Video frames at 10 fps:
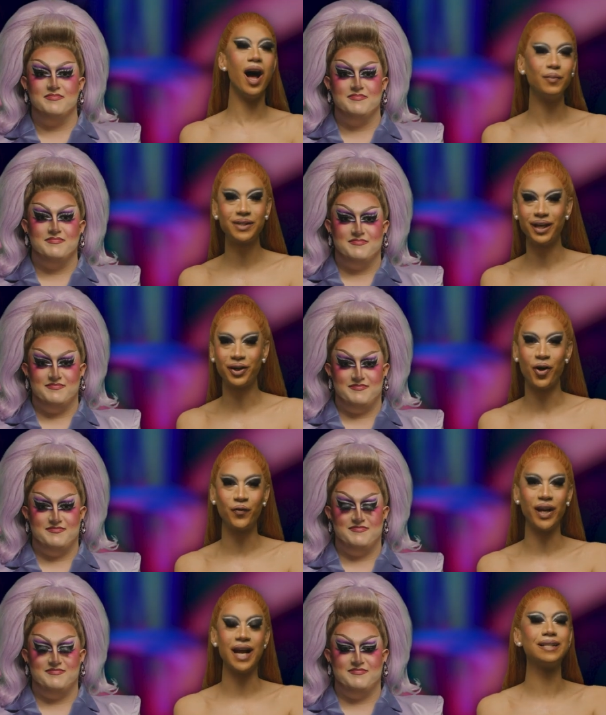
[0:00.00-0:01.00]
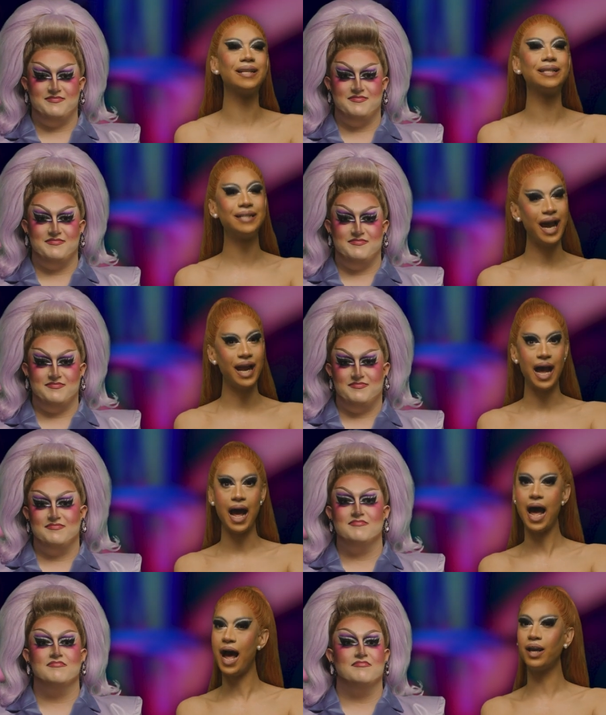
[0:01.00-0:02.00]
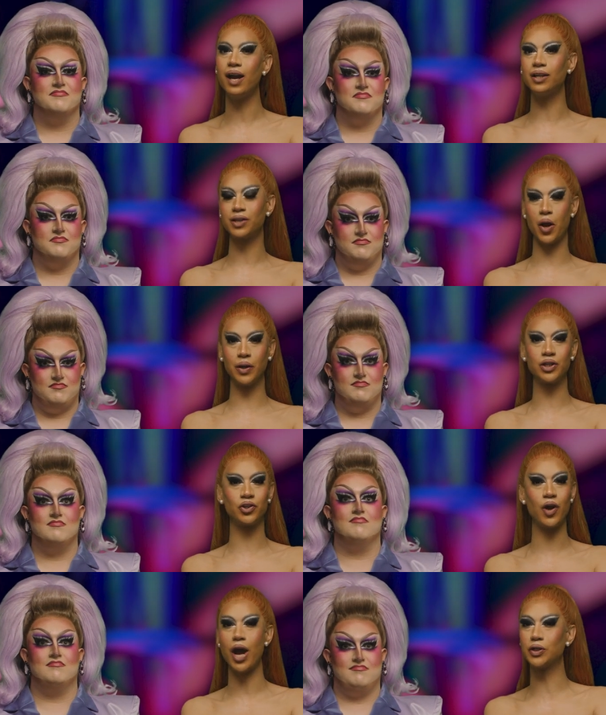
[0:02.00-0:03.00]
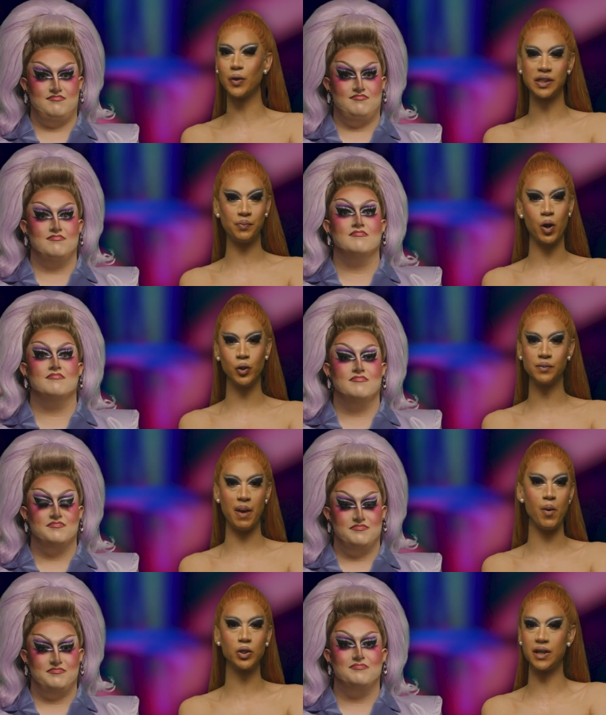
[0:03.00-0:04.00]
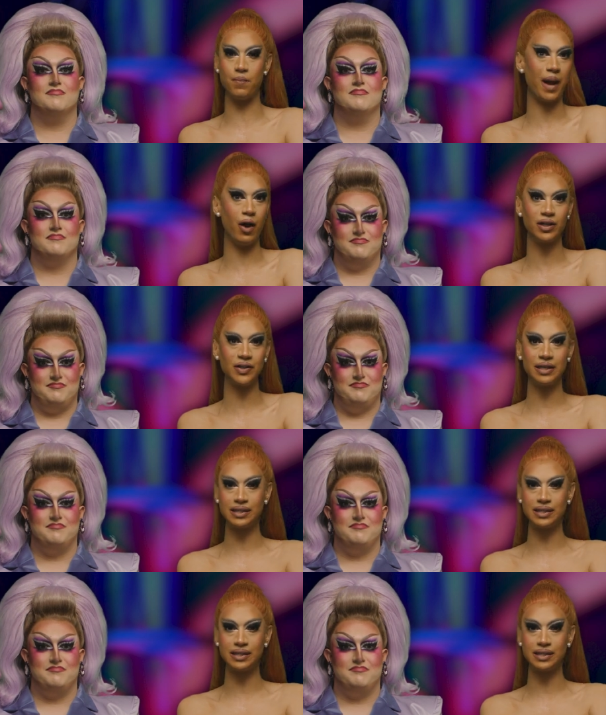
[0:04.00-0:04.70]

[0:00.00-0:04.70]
Speaker 1: I'm Tia Kofi, and today a hacker is going to try to expose my most embarrassing